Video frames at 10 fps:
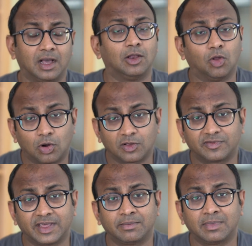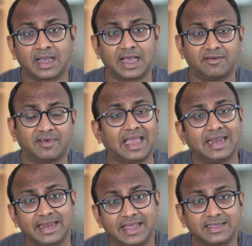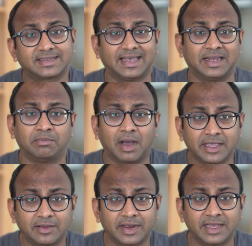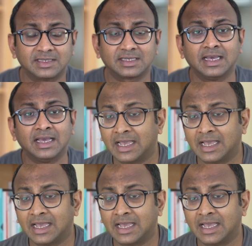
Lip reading: A lot of them have headaches and migraines.